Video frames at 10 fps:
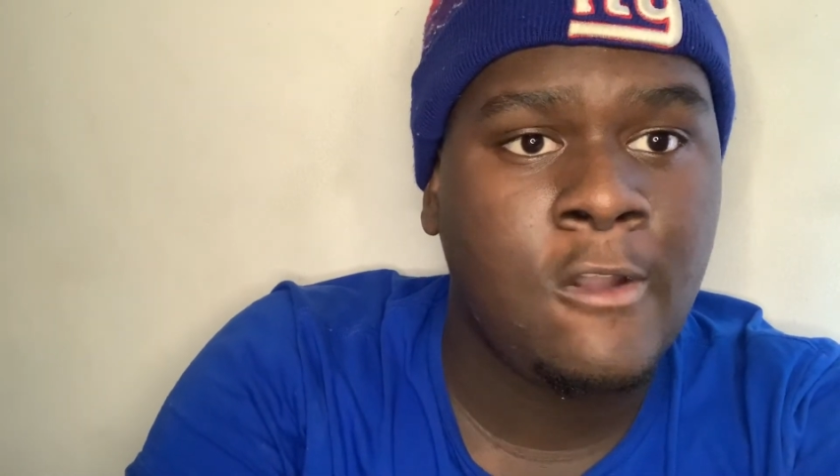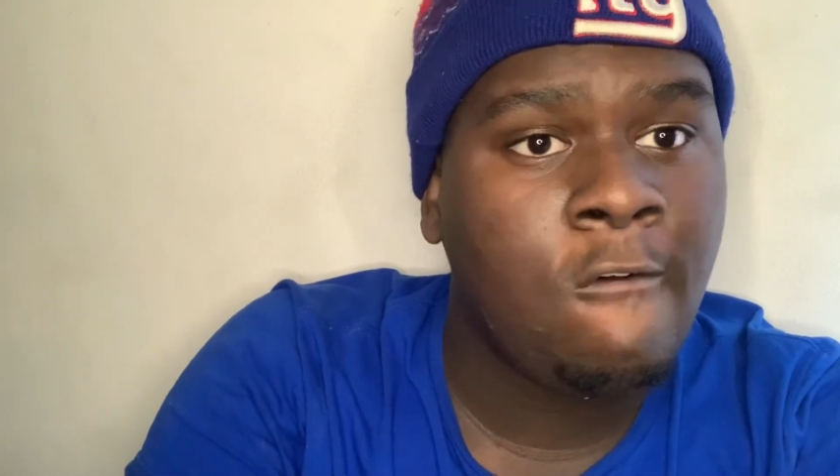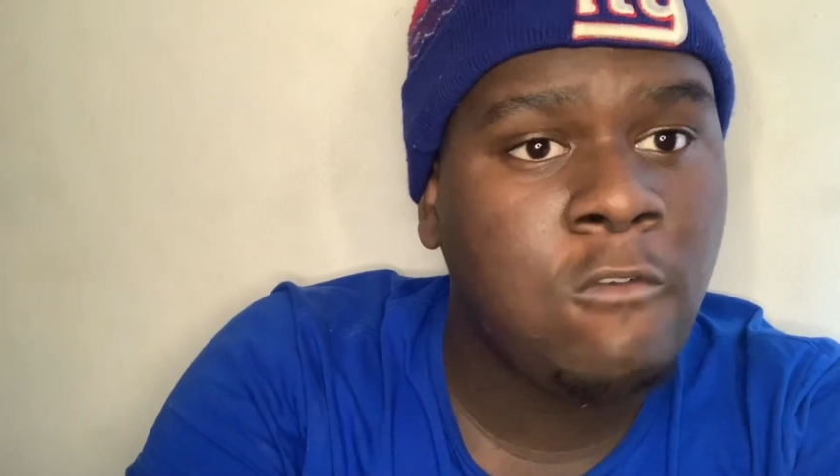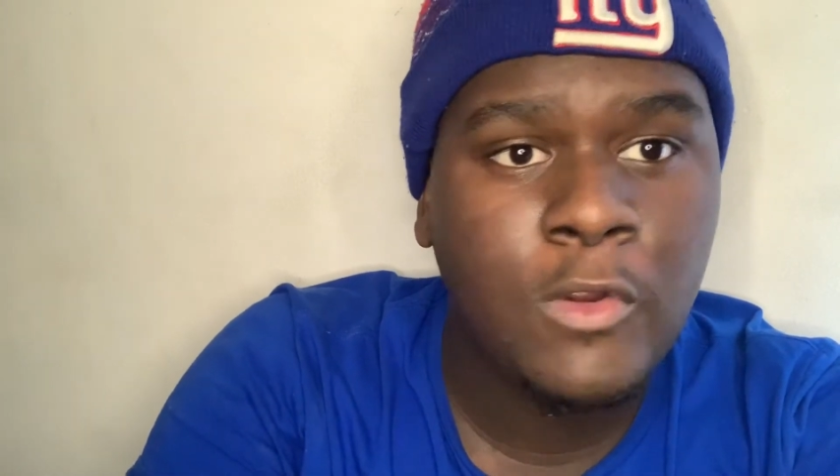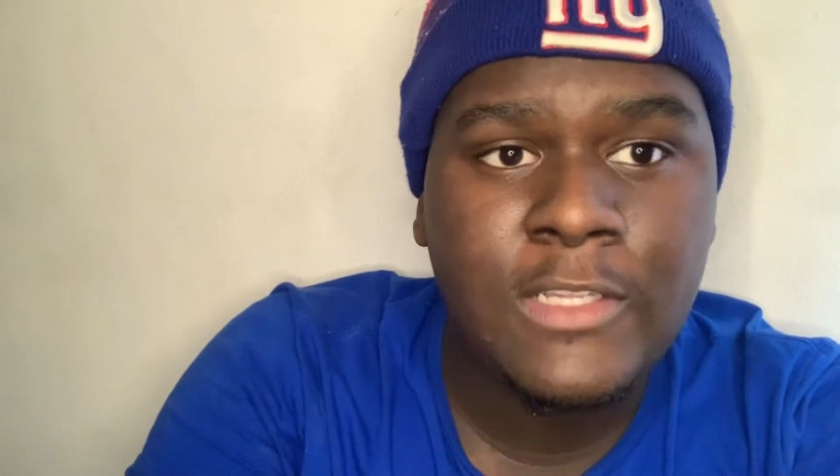
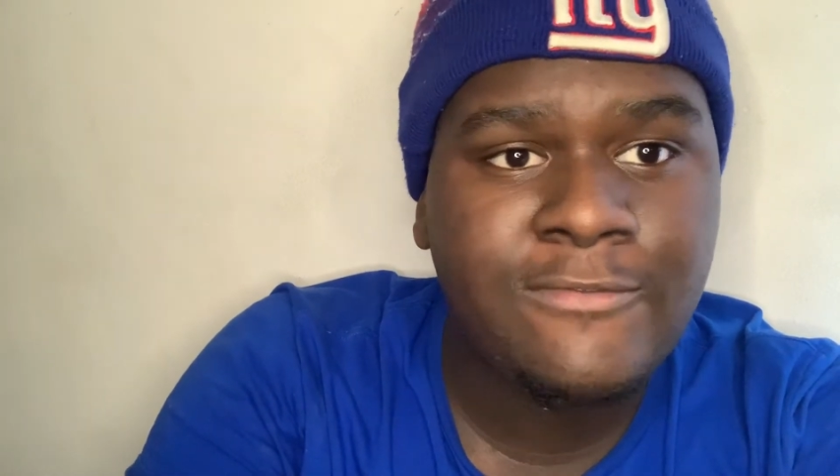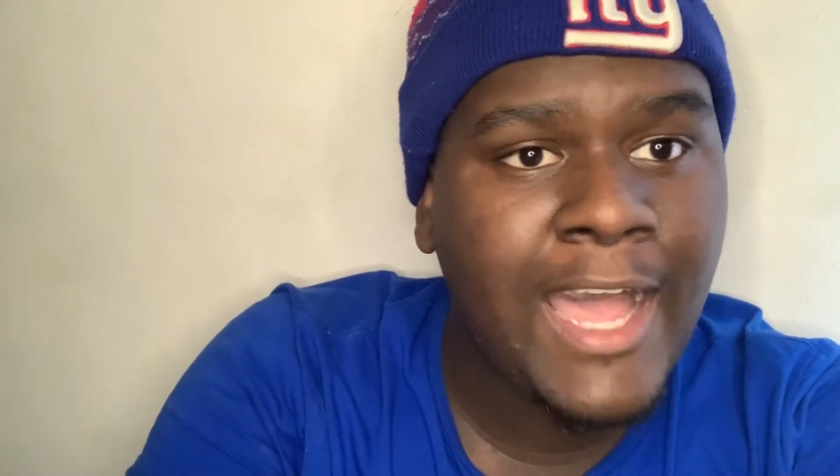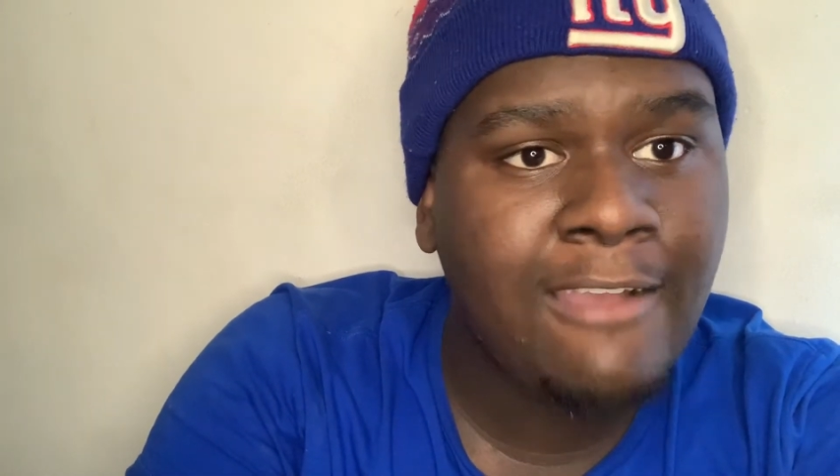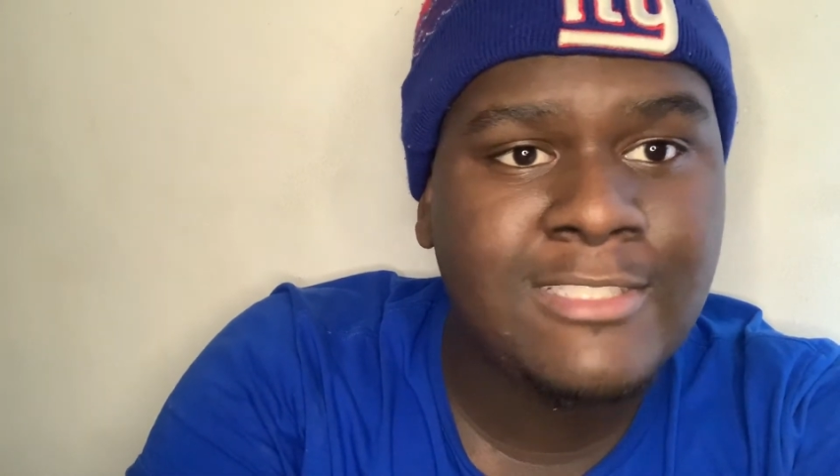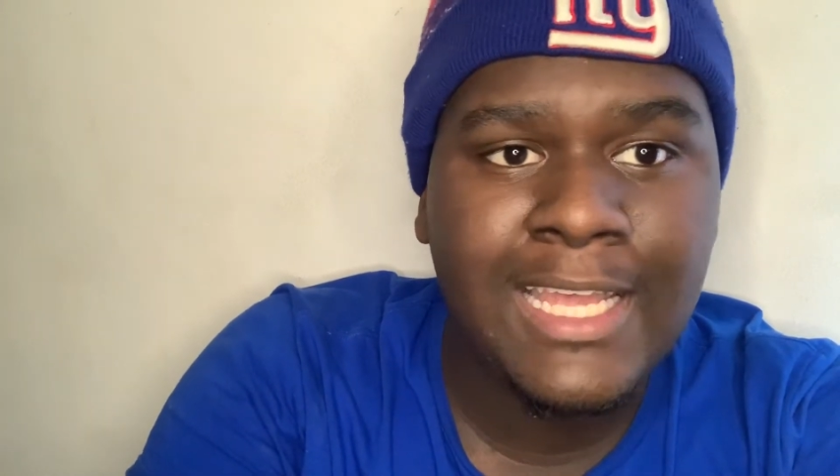
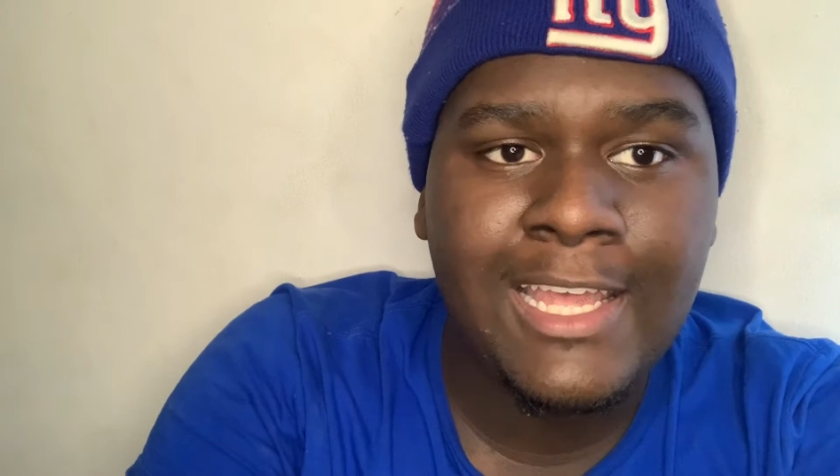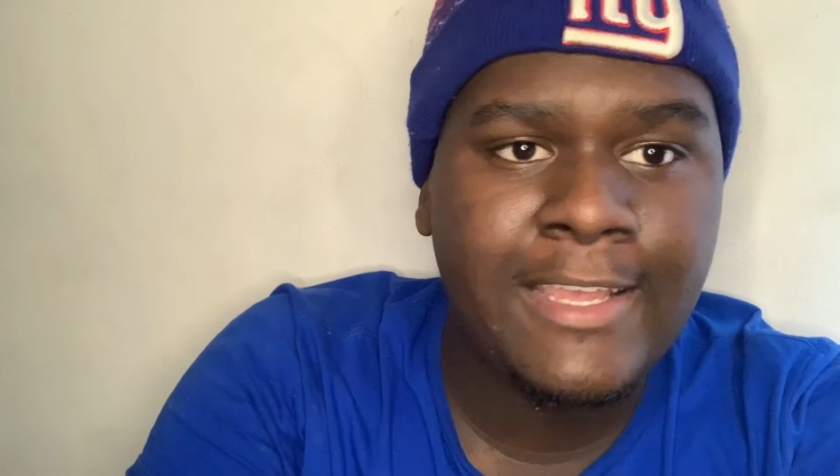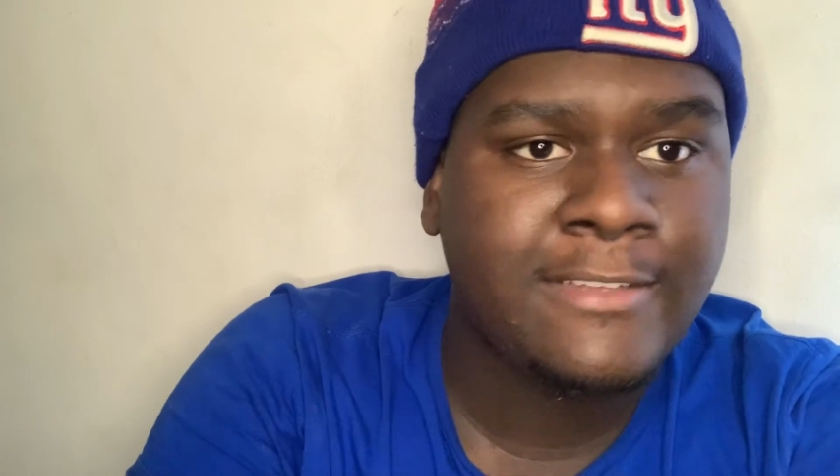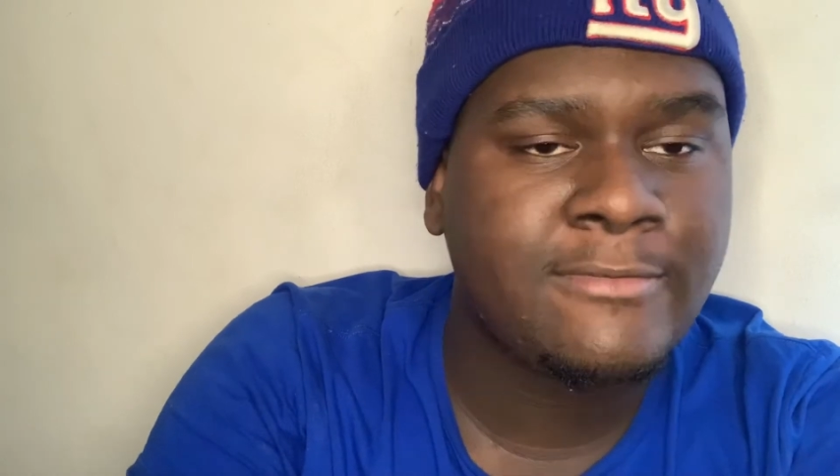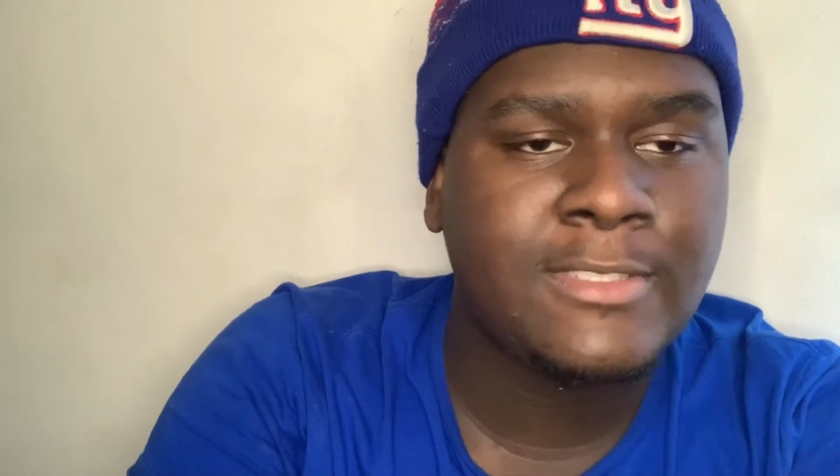45
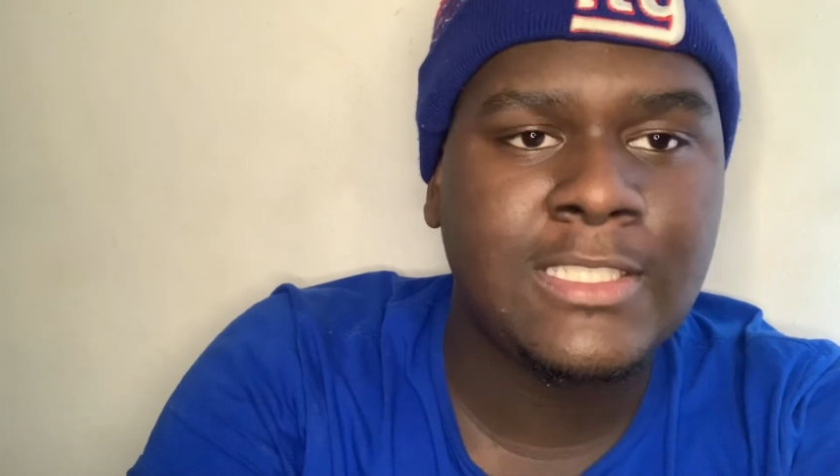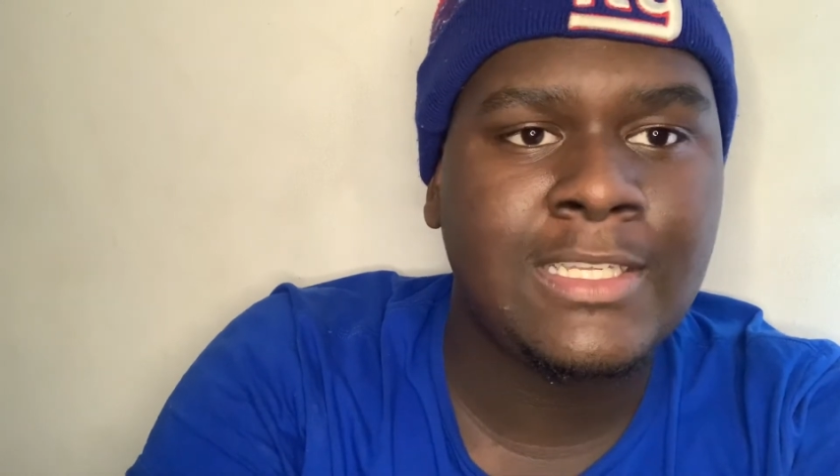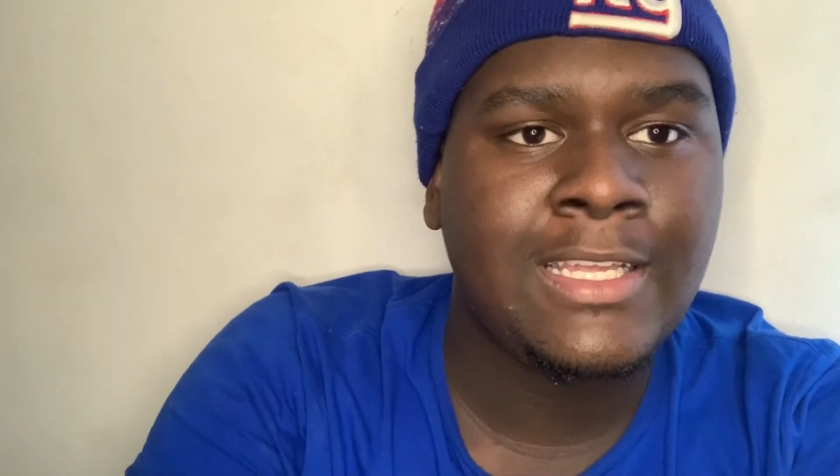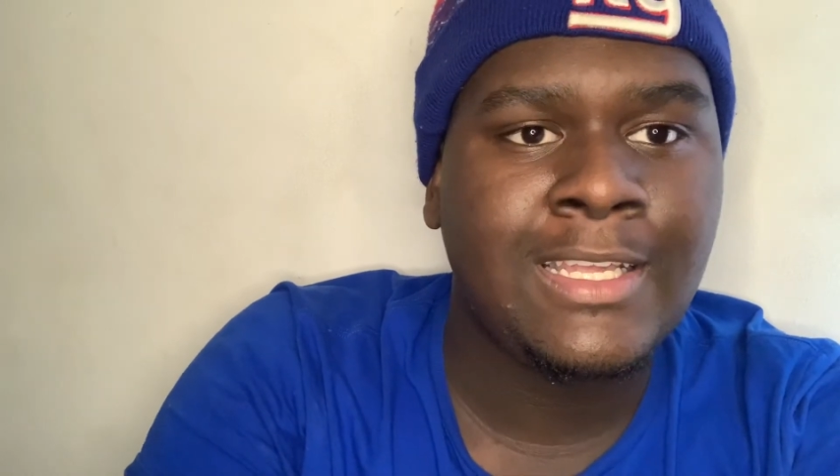times.